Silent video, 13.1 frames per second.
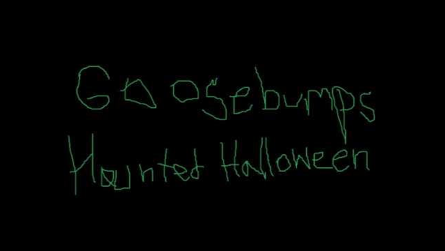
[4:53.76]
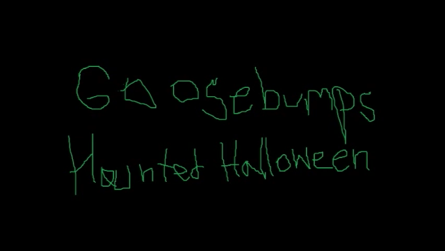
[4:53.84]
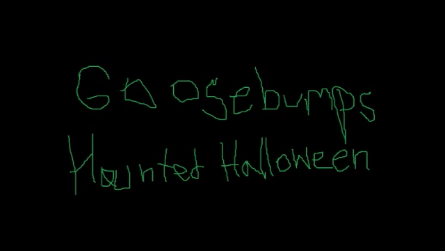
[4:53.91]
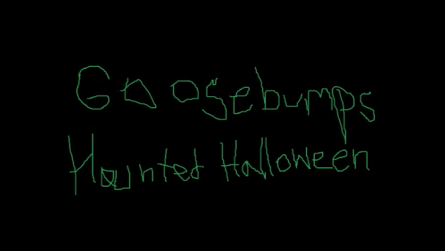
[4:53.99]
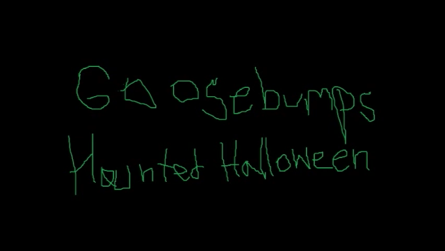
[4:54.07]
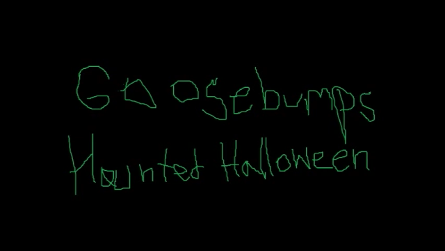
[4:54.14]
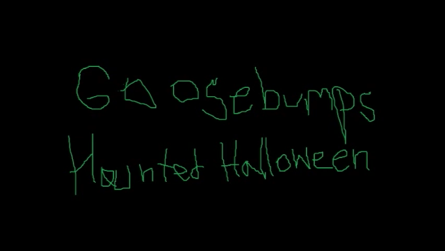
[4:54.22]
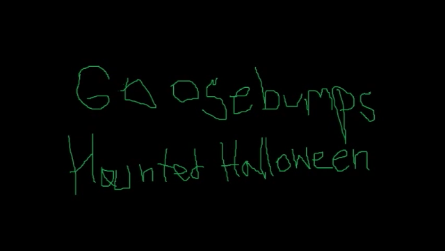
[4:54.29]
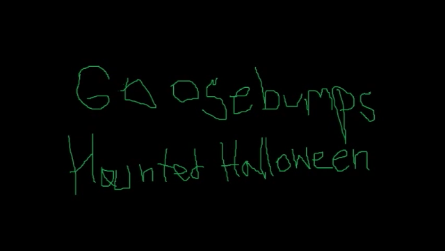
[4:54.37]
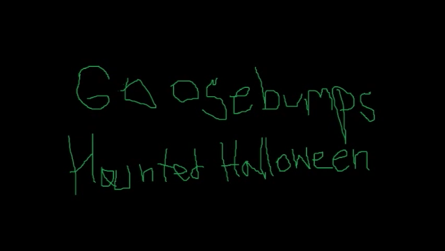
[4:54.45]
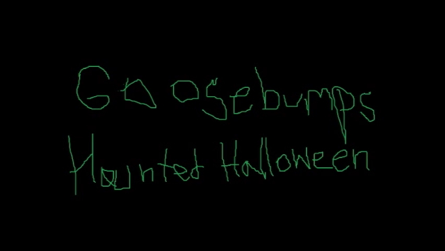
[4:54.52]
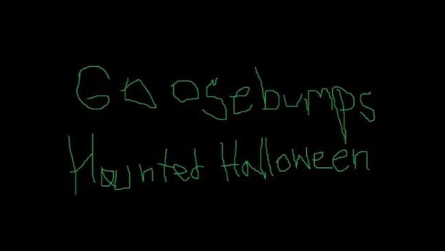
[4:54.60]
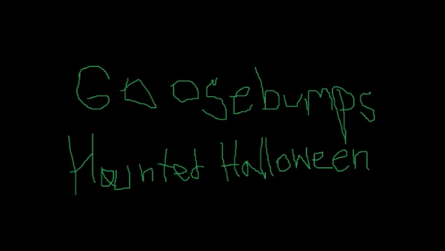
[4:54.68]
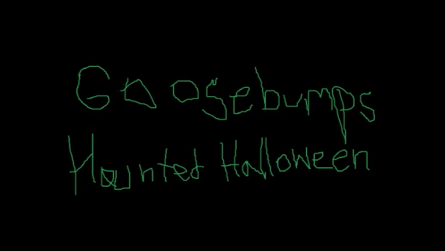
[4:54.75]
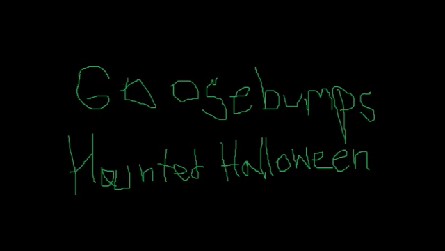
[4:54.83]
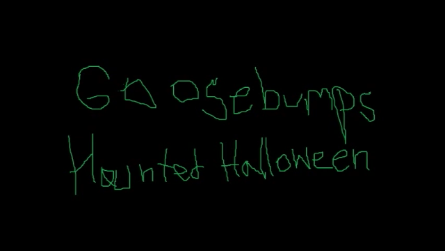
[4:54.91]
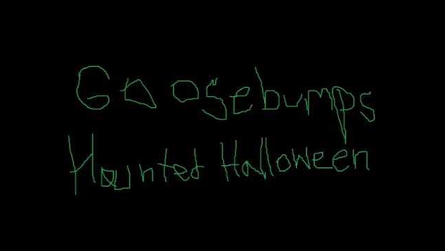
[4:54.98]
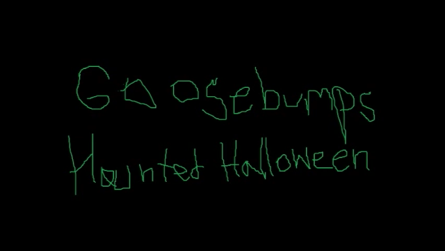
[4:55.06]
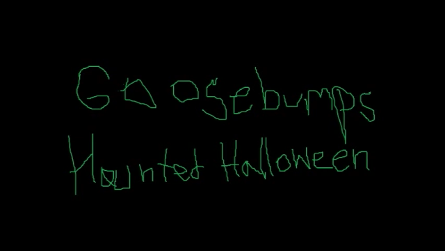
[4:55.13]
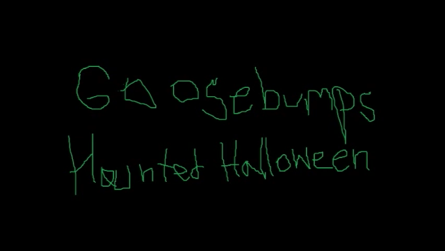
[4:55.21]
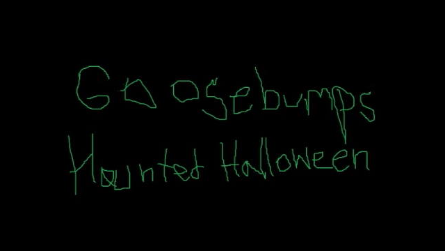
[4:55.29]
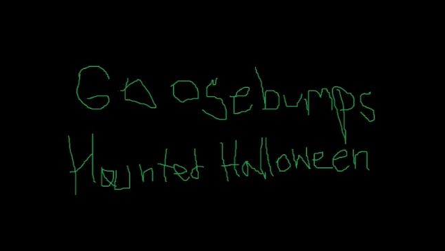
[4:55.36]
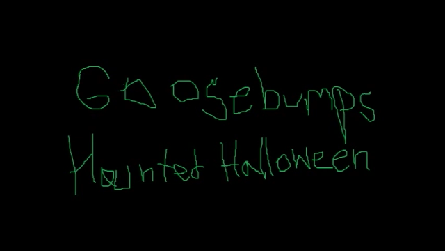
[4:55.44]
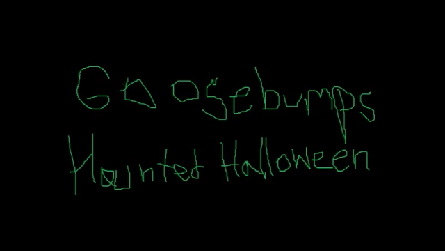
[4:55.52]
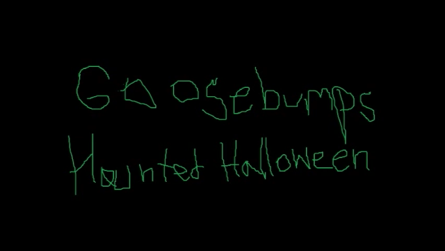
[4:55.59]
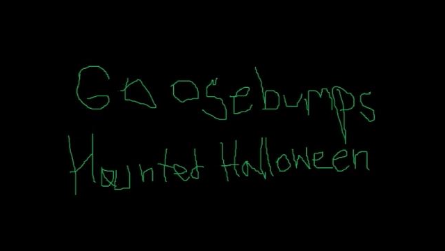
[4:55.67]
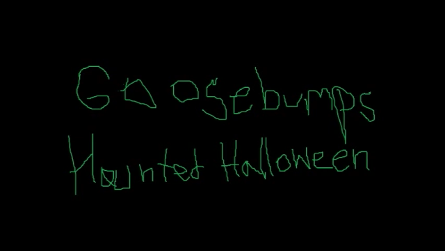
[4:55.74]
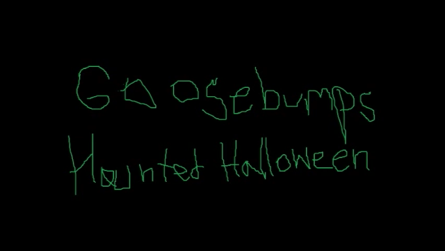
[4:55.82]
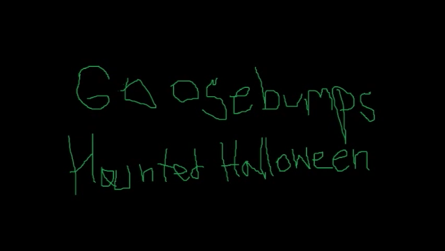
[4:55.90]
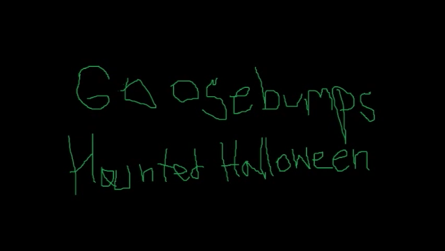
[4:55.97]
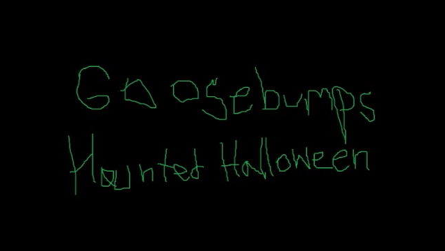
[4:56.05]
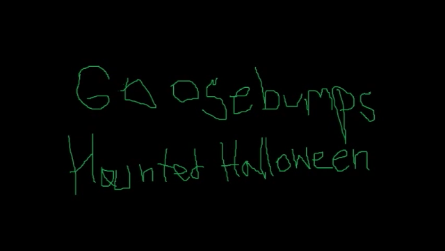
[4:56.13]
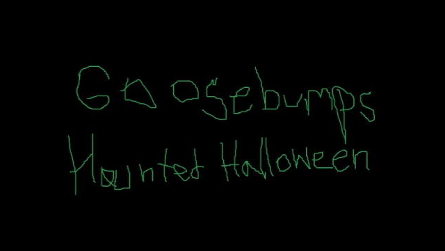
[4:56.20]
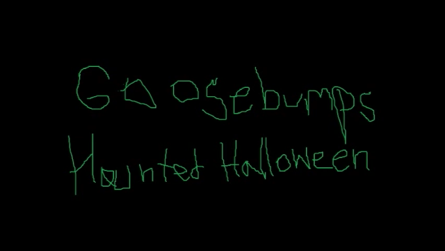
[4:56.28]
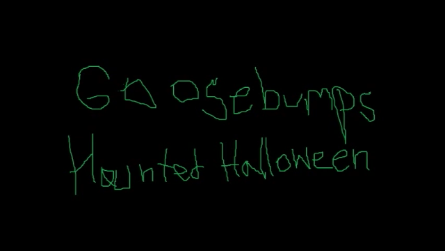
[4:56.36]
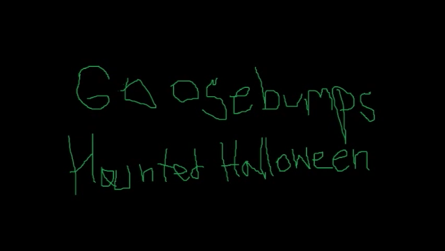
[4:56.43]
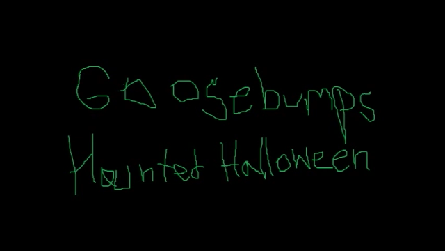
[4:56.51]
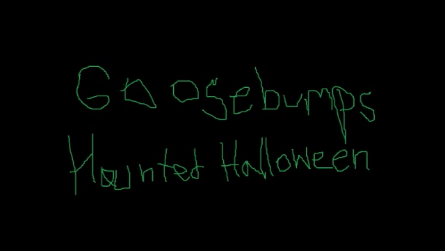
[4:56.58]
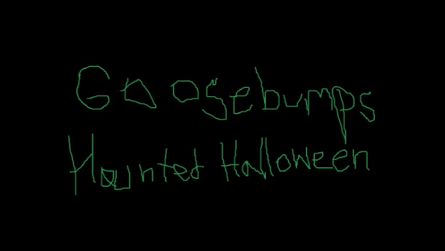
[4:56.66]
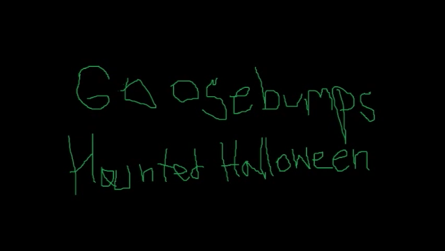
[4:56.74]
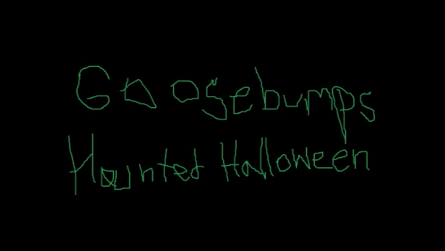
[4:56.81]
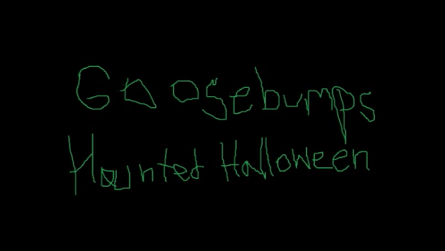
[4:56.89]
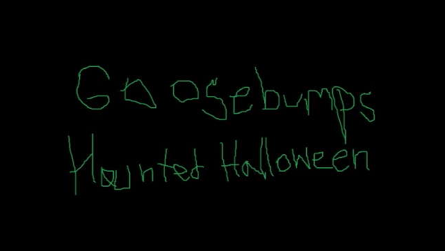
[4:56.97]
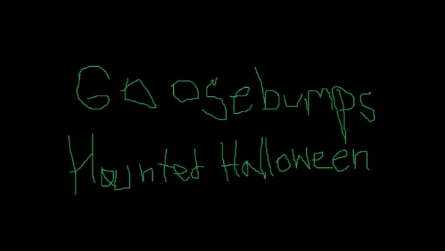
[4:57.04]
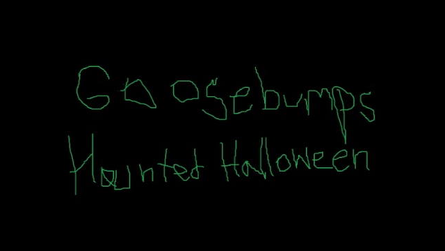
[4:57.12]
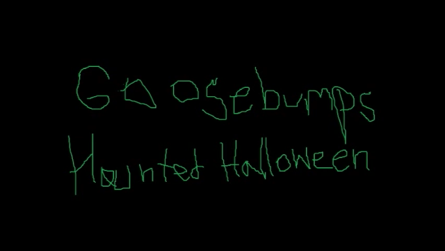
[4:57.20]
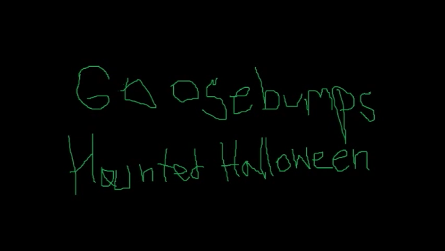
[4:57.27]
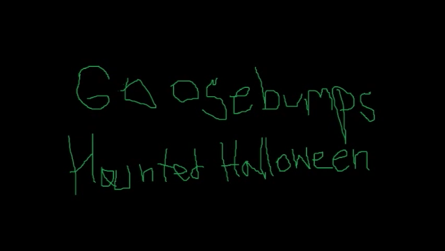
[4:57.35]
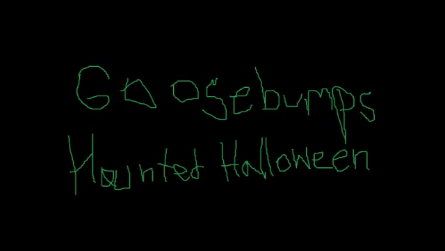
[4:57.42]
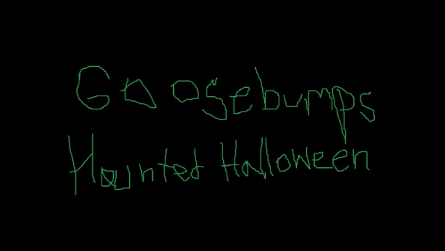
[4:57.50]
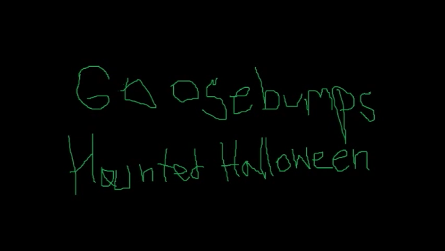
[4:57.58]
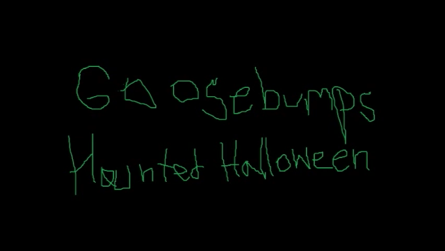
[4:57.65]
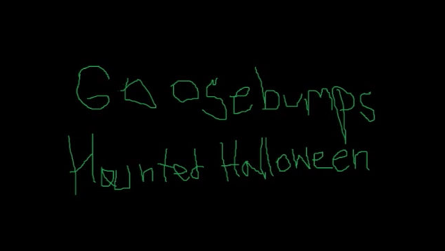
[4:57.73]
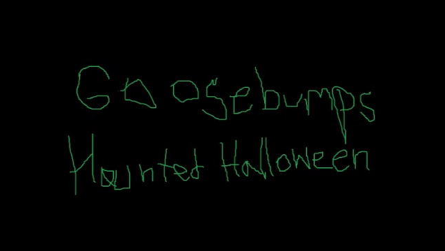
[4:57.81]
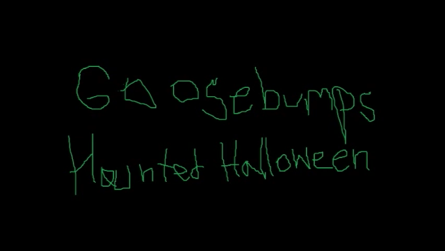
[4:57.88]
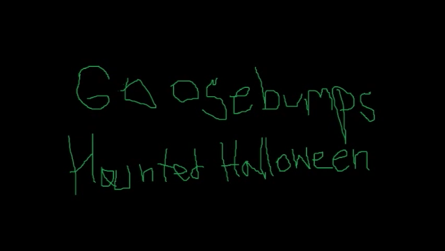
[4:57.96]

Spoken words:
No face is visible, so there are no lips to read.